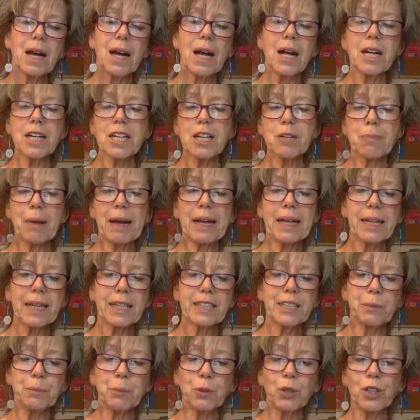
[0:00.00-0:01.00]
I'll go back and
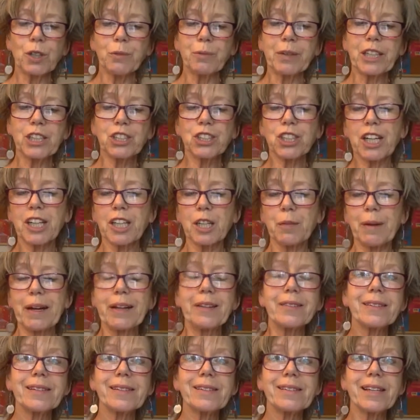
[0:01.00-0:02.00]
get a ball and we can chuck it
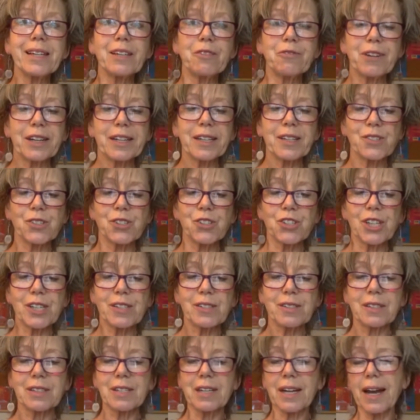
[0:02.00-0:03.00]
about in the sea, Frankie
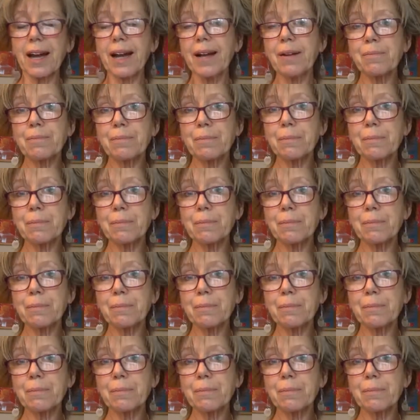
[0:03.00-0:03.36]
suggested, yeah?